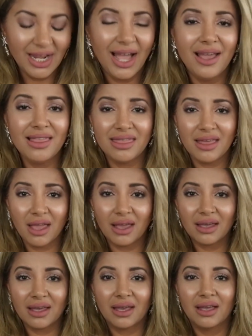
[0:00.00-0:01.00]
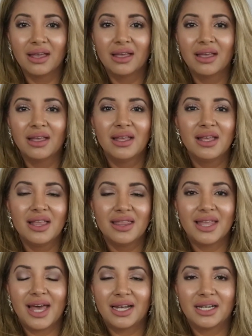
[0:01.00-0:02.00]
I think
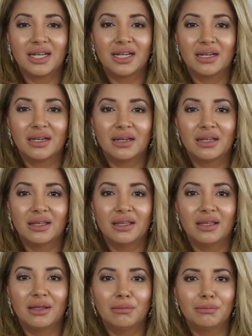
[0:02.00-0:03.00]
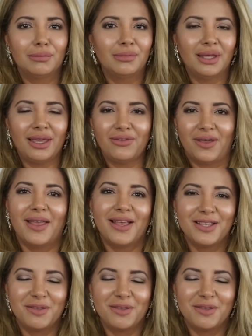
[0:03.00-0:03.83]
that if